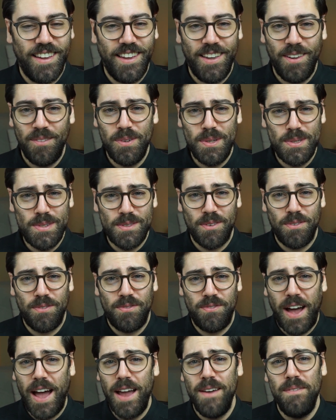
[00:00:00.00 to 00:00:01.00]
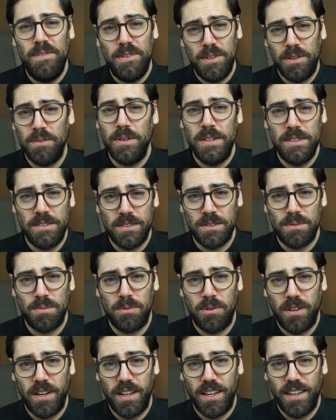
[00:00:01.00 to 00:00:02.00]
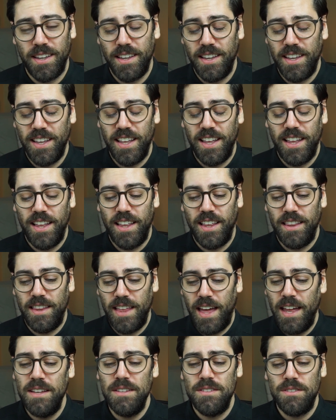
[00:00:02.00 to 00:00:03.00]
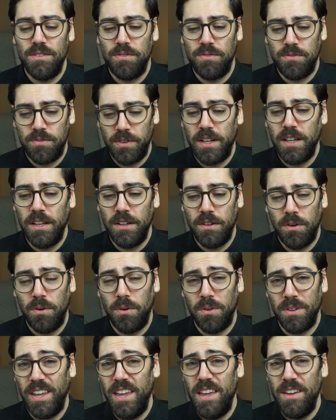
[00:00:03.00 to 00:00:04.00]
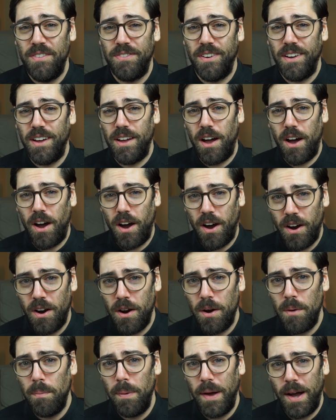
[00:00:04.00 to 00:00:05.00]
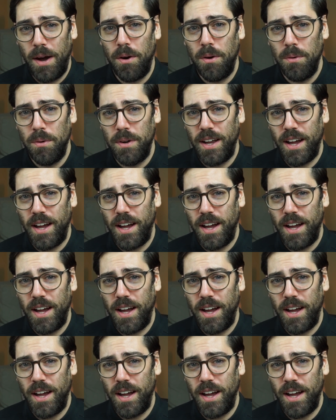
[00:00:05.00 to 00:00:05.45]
it was five degrees this morning. That is freaking cold. If our power went